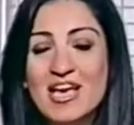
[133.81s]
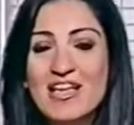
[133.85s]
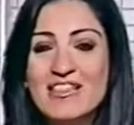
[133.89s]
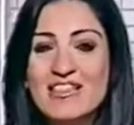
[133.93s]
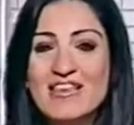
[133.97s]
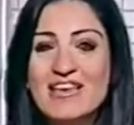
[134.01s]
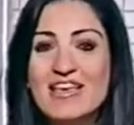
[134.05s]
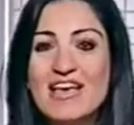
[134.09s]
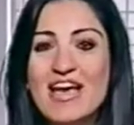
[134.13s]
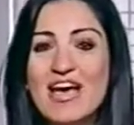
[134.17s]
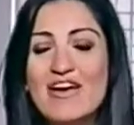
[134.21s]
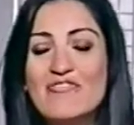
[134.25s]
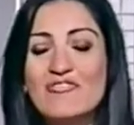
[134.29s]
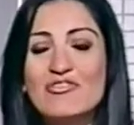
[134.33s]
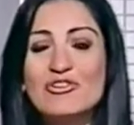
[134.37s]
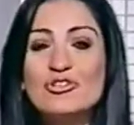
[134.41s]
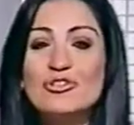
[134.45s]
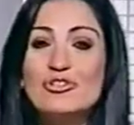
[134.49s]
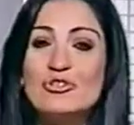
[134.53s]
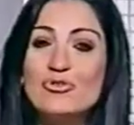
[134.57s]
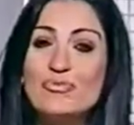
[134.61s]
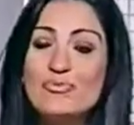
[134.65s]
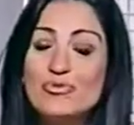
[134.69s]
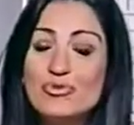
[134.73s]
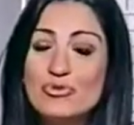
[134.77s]
They have
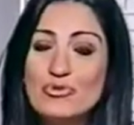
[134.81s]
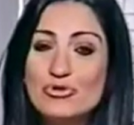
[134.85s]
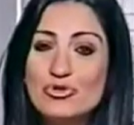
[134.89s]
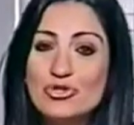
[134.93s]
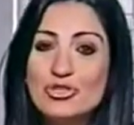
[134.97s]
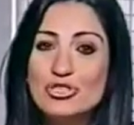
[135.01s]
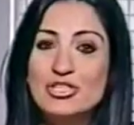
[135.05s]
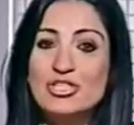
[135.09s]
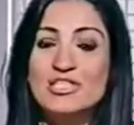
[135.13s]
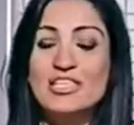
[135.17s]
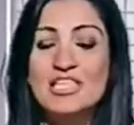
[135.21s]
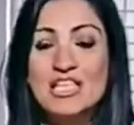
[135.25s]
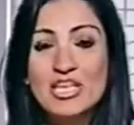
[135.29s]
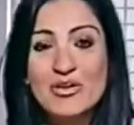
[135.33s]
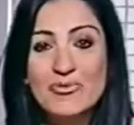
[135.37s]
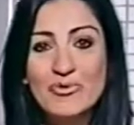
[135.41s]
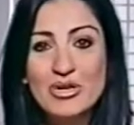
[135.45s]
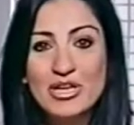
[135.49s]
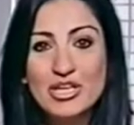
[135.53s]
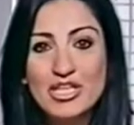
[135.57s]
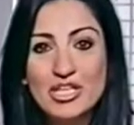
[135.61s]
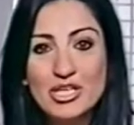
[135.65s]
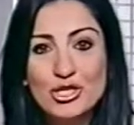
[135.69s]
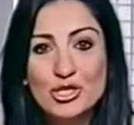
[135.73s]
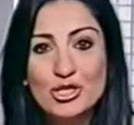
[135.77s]
contributions here
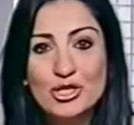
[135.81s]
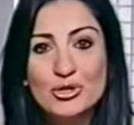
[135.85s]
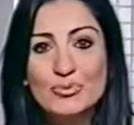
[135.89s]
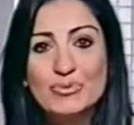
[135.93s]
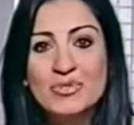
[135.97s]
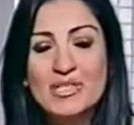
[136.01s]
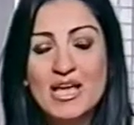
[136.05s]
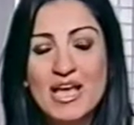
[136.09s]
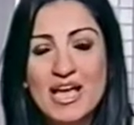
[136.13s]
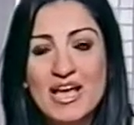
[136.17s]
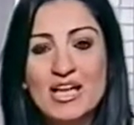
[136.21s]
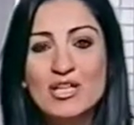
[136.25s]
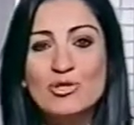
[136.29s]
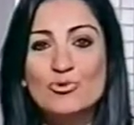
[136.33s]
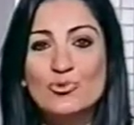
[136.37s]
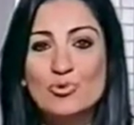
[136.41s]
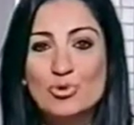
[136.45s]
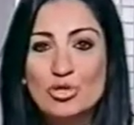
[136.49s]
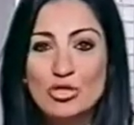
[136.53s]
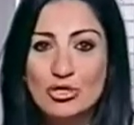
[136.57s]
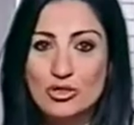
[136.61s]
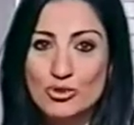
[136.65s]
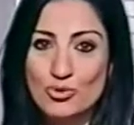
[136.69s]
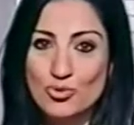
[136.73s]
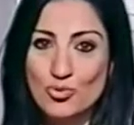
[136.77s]
in Egypt and
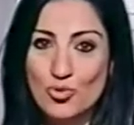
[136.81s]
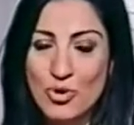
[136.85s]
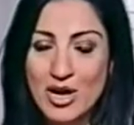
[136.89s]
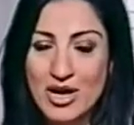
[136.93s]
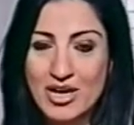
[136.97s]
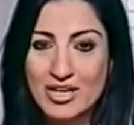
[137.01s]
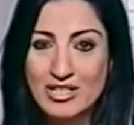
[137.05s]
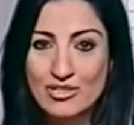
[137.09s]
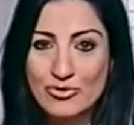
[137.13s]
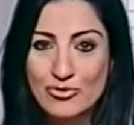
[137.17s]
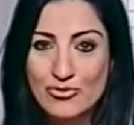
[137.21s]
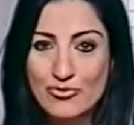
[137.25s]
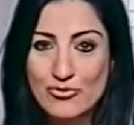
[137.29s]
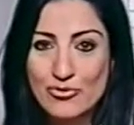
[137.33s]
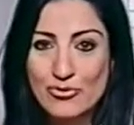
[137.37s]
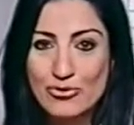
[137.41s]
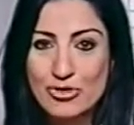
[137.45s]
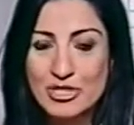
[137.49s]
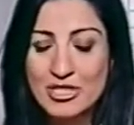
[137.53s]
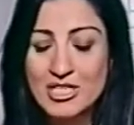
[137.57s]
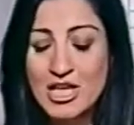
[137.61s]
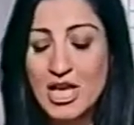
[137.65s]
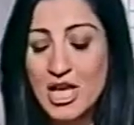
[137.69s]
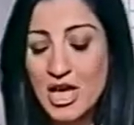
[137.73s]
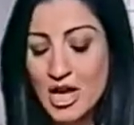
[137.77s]
worldwide, of
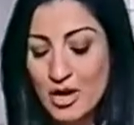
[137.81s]
course.